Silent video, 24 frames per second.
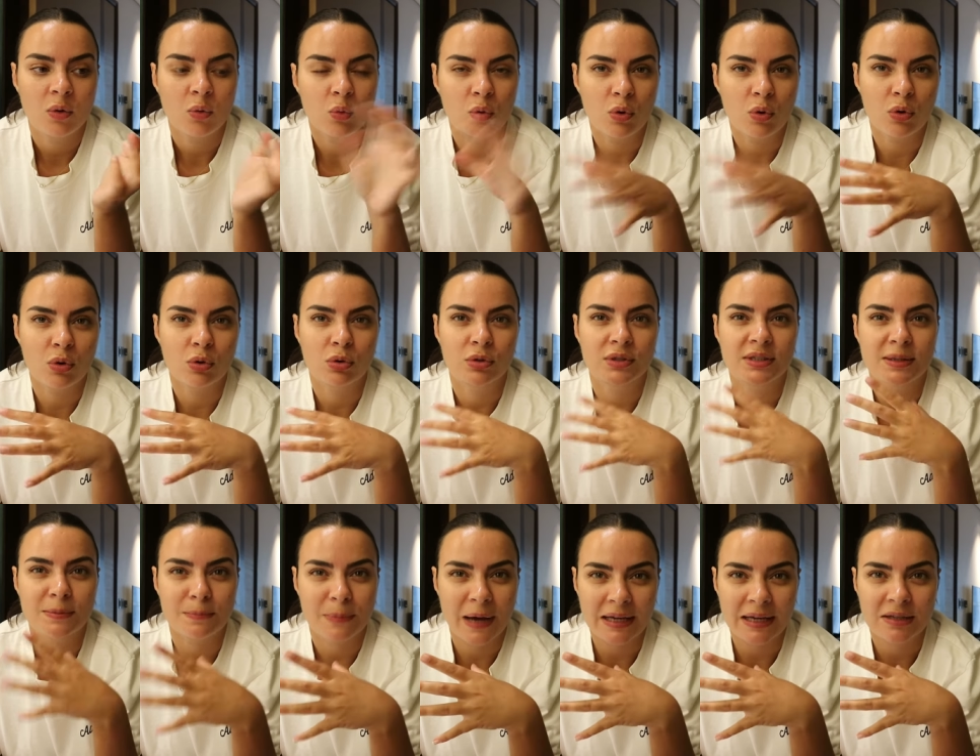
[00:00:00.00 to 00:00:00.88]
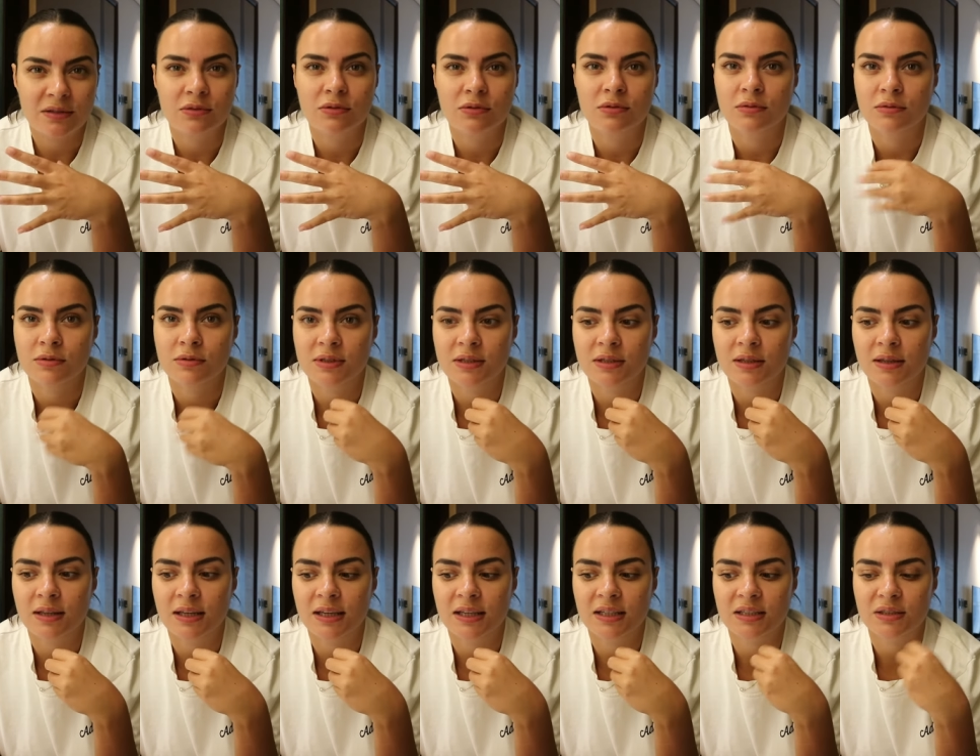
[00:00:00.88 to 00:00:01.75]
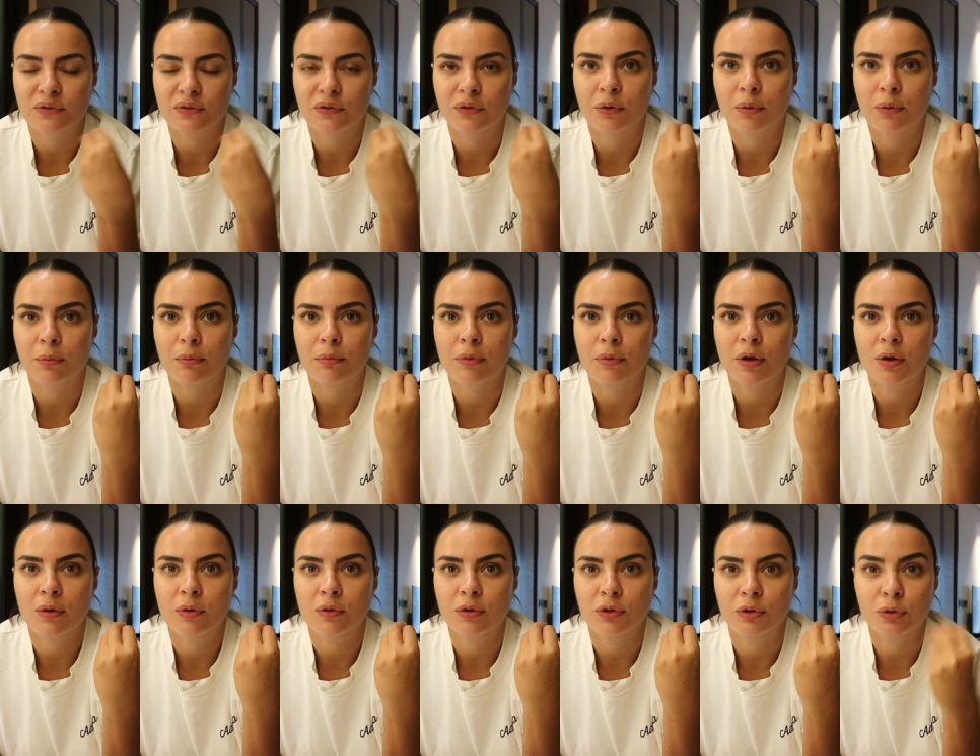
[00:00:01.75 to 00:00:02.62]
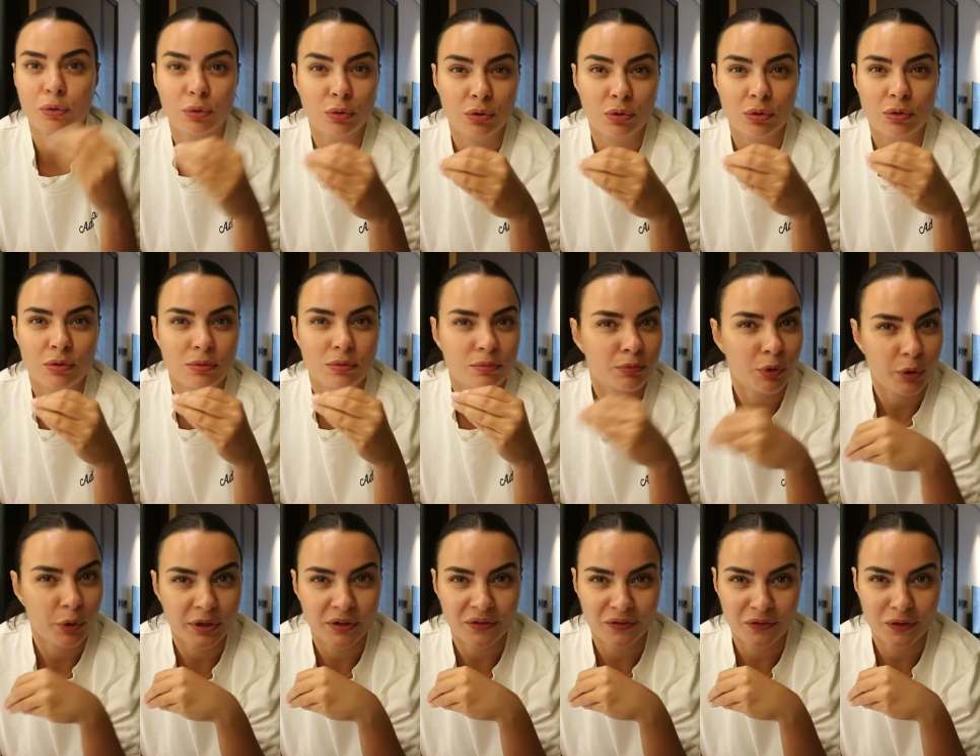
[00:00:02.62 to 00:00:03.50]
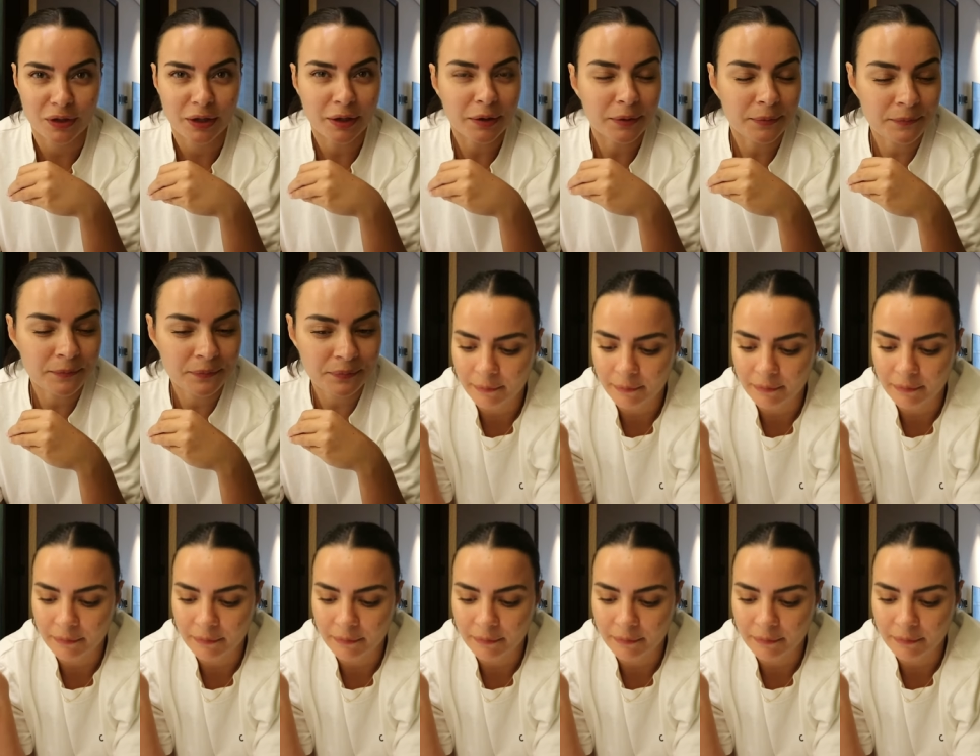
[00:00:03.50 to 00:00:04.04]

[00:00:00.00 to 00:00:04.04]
wars and battles and things from your point of view